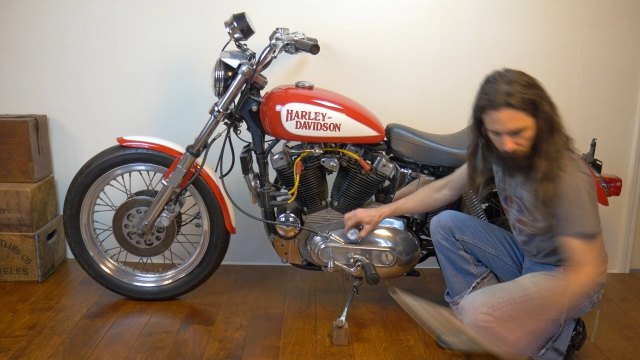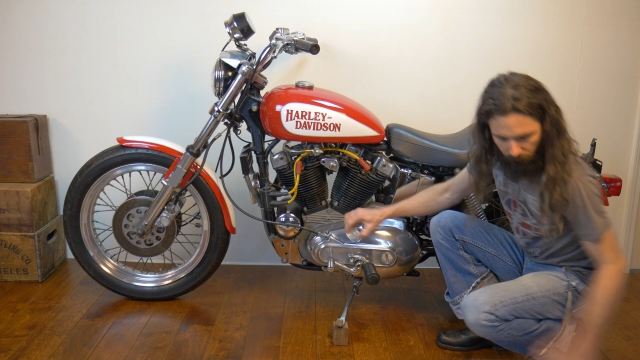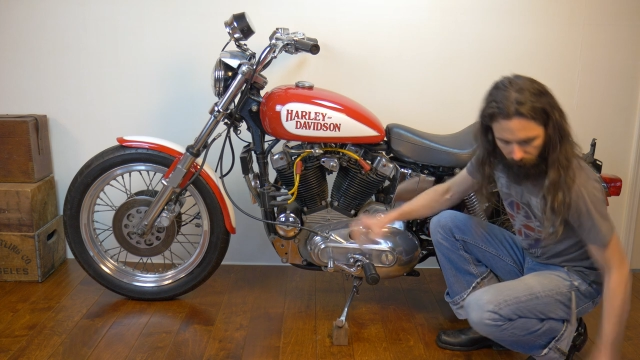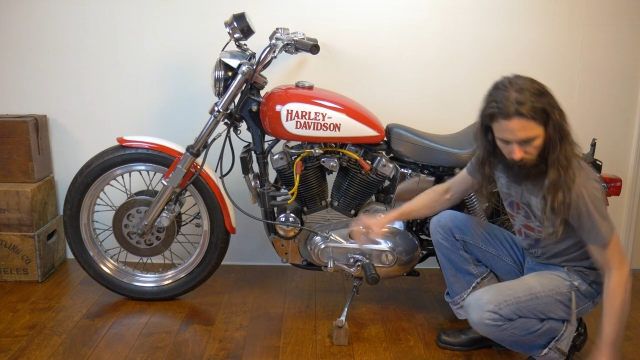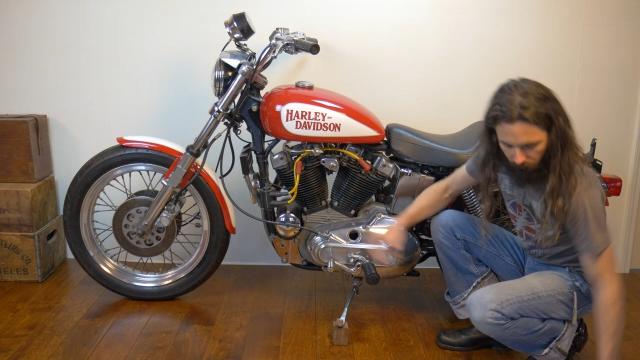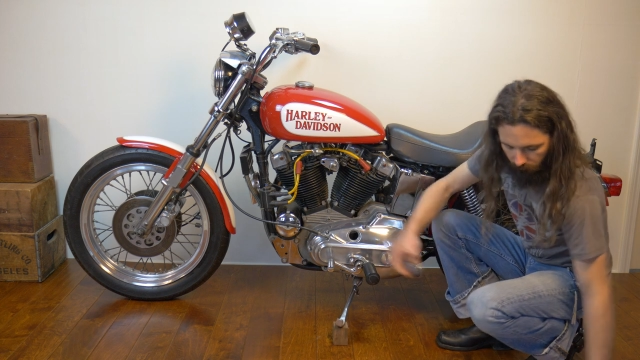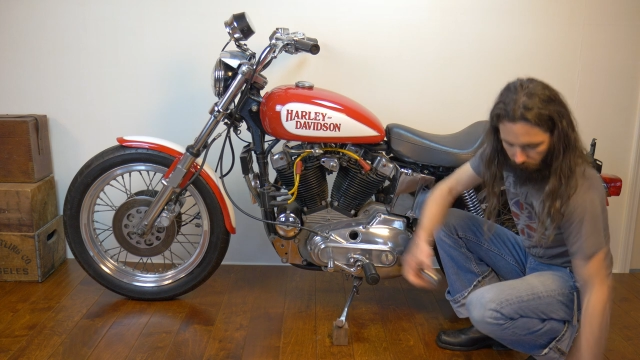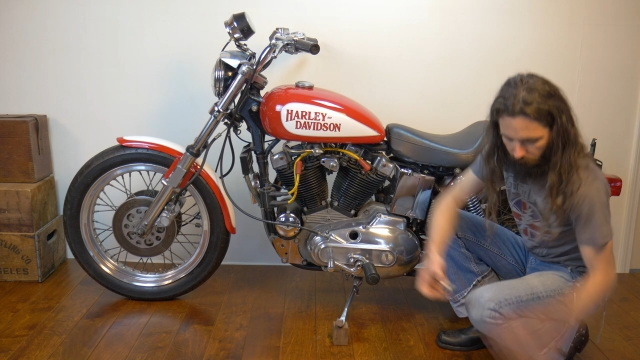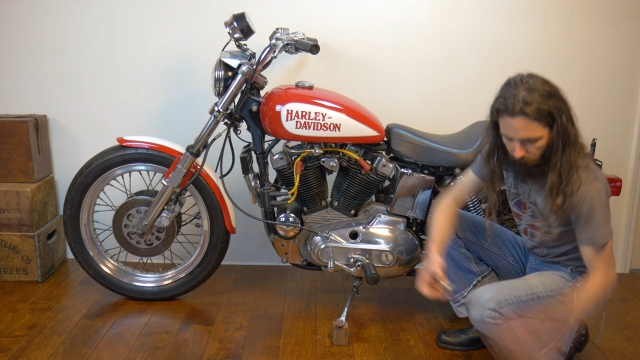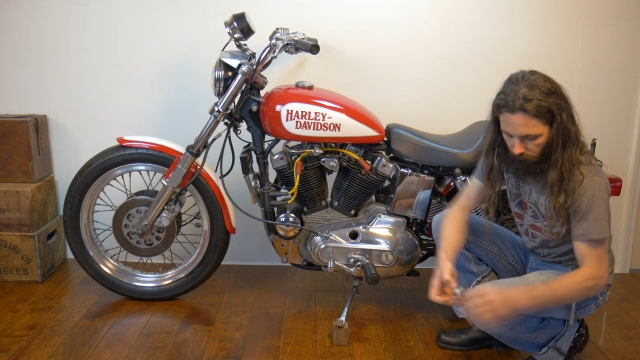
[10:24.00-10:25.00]

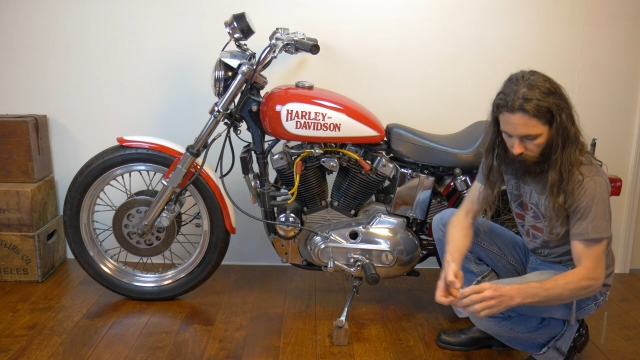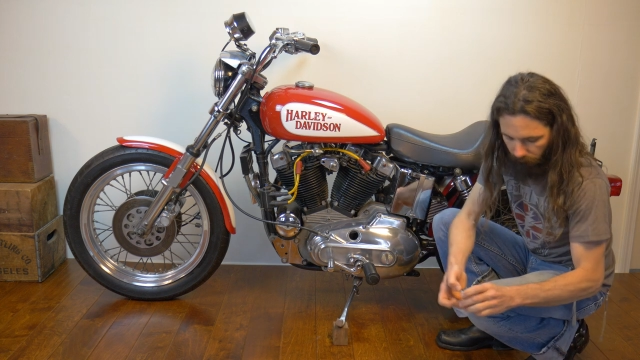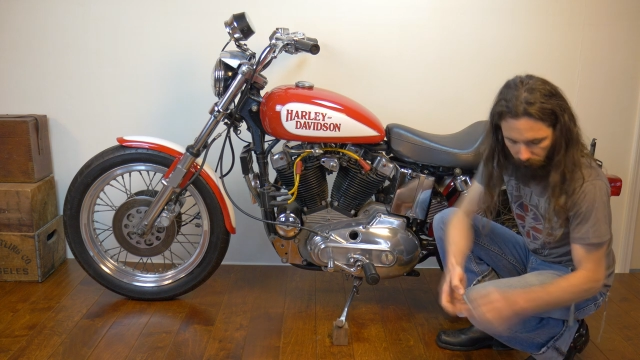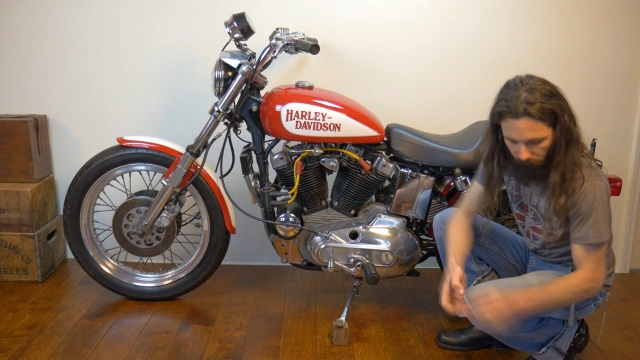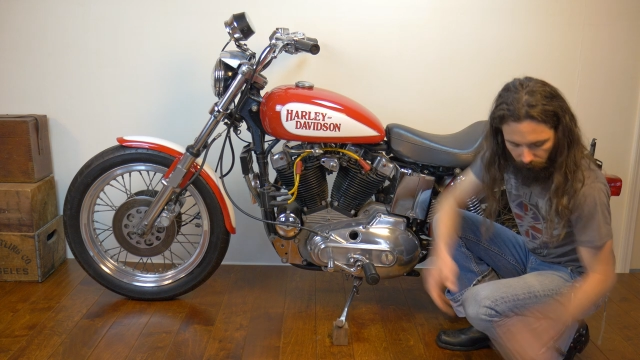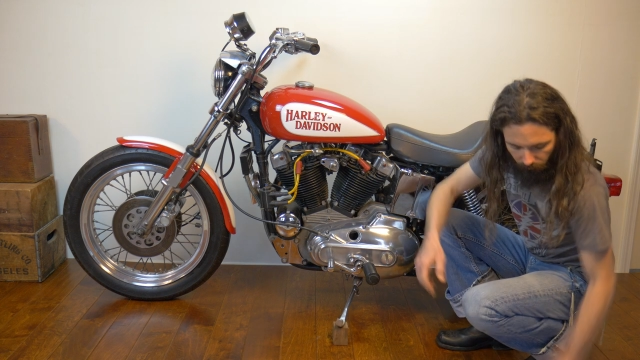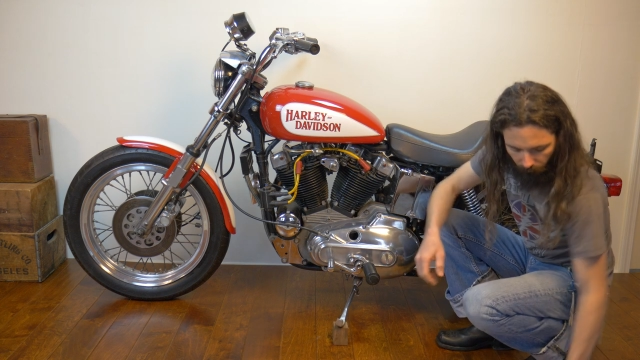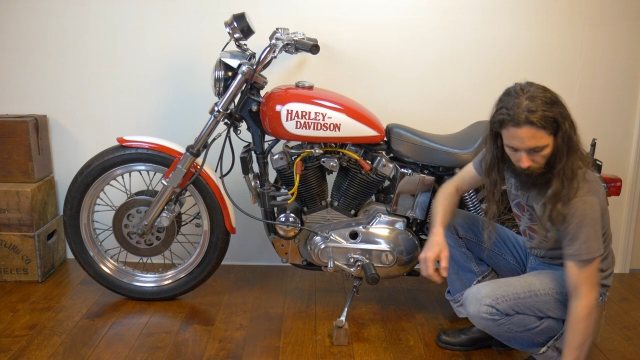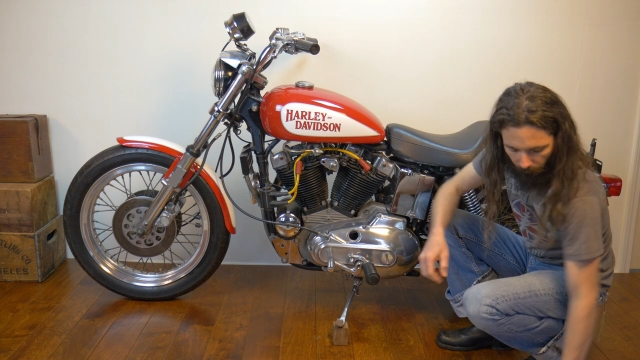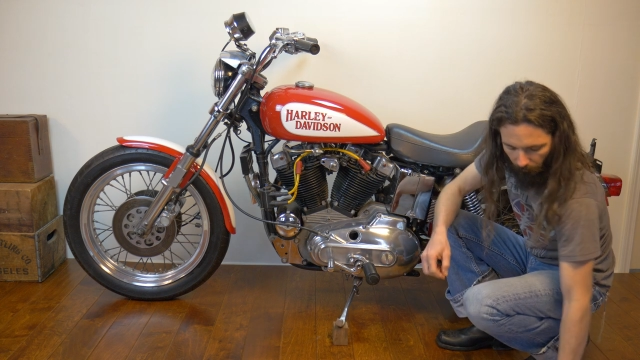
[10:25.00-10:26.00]

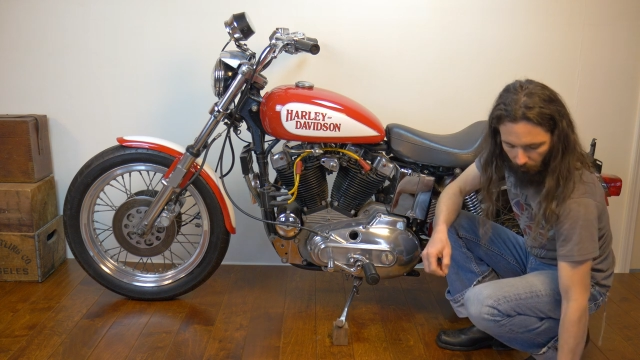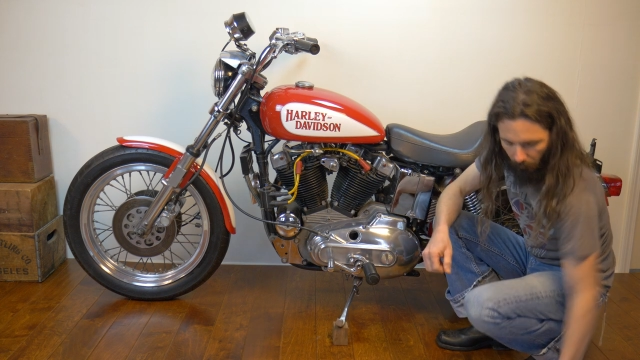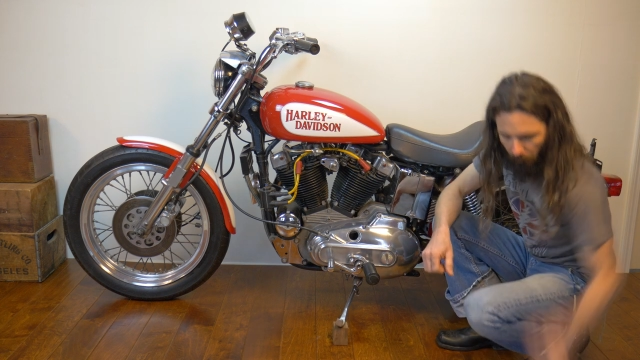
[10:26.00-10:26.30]
Nothing is said.